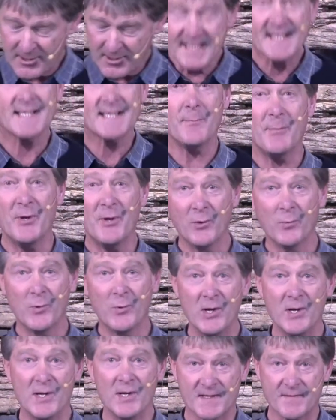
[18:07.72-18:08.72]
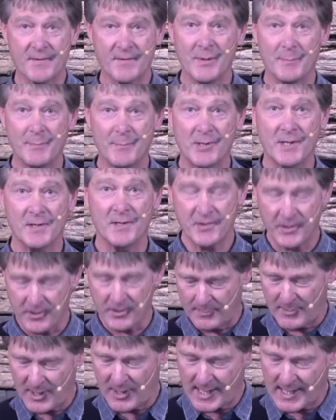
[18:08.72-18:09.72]
Here are some of the words from the book of
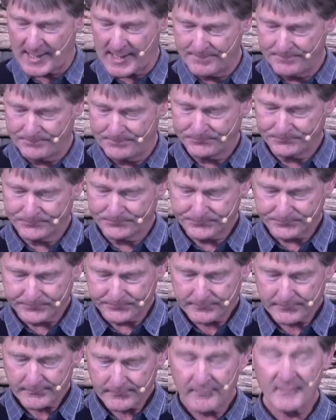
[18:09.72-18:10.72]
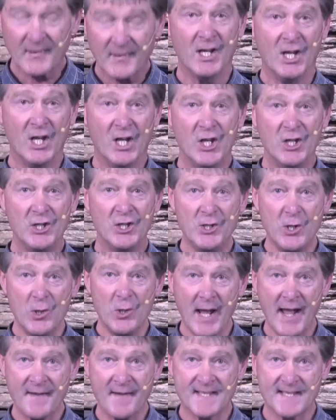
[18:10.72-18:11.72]
Jeremiah.
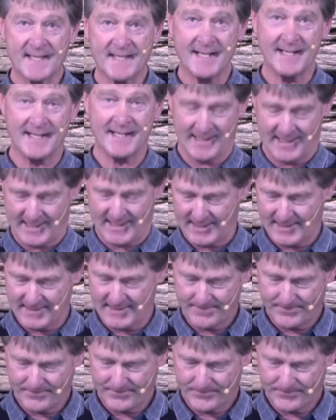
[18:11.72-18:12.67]
"You have sinned.